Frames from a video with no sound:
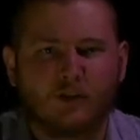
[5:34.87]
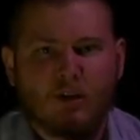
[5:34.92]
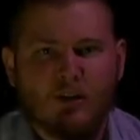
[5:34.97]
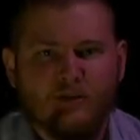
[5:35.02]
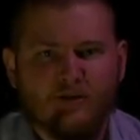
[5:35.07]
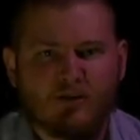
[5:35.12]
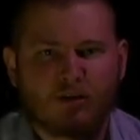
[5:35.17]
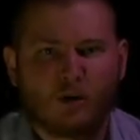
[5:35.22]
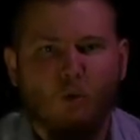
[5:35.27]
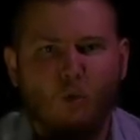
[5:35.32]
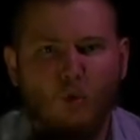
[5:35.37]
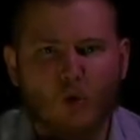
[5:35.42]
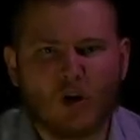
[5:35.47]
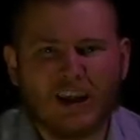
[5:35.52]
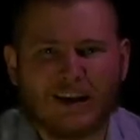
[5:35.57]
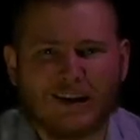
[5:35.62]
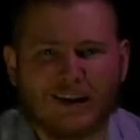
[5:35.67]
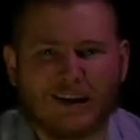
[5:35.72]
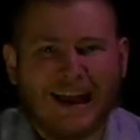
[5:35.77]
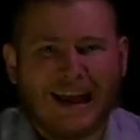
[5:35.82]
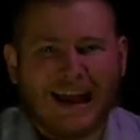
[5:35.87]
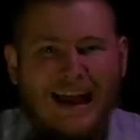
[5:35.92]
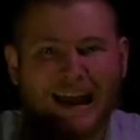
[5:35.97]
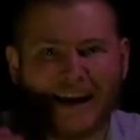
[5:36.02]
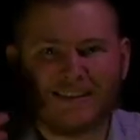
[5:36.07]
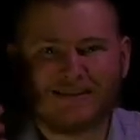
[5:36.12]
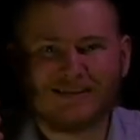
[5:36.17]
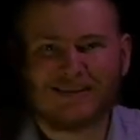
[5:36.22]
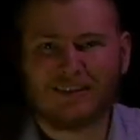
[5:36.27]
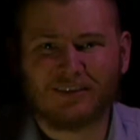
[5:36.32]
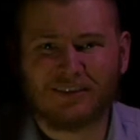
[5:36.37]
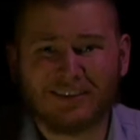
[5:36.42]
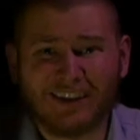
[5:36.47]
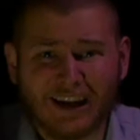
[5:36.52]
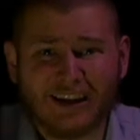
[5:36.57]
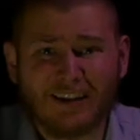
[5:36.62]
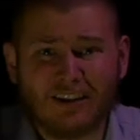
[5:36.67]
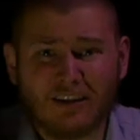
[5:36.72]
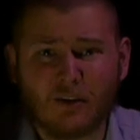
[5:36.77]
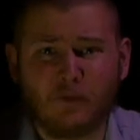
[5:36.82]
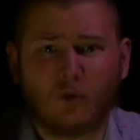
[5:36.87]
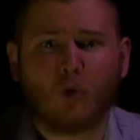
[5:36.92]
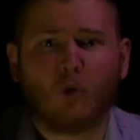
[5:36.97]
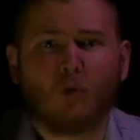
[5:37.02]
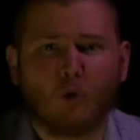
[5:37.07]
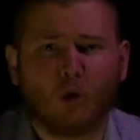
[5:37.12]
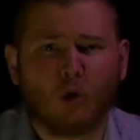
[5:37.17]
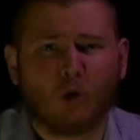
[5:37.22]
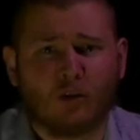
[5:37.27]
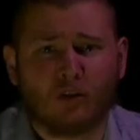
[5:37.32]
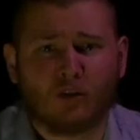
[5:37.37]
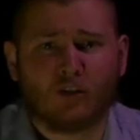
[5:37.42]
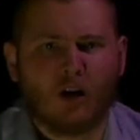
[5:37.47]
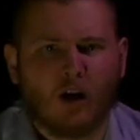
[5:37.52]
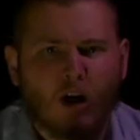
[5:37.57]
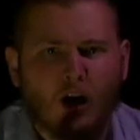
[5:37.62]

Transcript: So we, as the light of the world,